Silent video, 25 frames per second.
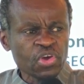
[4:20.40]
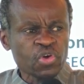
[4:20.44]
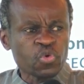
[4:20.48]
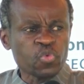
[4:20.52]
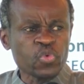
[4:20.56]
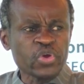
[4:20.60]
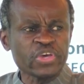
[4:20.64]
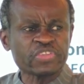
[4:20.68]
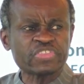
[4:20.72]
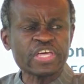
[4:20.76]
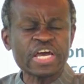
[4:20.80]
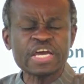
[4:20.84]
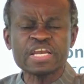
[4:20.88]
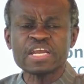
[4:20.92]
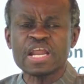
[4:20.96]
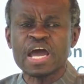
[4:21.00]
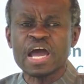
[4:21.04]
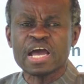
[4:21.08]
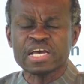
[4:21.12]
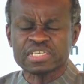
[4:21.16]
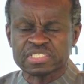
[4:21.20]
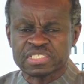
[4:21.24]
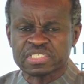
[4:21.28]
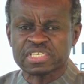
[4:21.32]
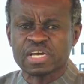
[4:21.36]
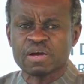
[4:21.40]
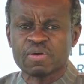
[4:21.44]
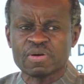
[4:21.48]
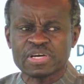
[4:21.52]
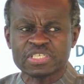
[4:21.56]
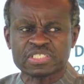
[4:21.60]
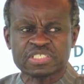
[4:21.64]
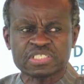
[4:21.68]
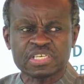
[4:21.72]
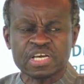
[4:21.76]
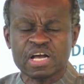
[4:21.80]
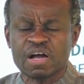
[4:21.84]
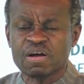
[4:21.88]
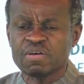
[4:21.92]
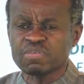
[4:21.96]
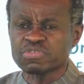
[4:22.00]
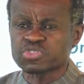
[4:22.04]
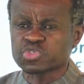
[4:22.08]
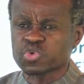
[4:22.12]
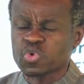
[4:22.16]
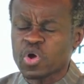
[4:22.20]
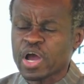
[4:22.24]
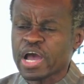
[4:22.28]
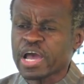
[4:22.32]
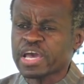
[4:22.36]
We then ask
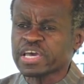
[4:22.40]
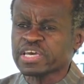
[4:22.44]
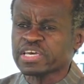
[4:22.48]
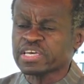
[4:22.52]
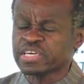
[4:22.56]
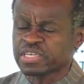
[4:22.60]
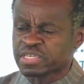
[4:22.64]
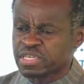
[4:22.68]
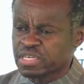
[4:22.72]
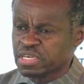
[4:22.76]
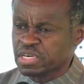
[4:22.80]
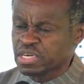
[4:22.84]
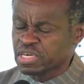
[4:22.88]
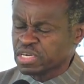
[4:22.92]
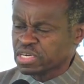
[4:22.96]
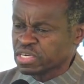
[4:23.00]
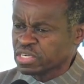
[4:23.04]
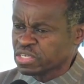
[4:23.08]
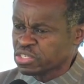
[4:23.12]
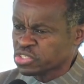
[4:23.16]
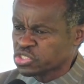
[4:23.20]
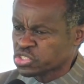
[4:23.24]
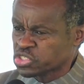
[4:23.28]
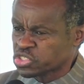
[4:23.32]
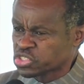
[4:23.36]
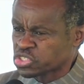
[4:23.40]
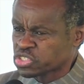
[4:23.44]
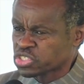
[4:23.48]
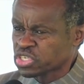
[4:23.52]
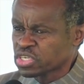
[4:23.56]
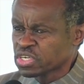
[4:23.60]
ourselves why it is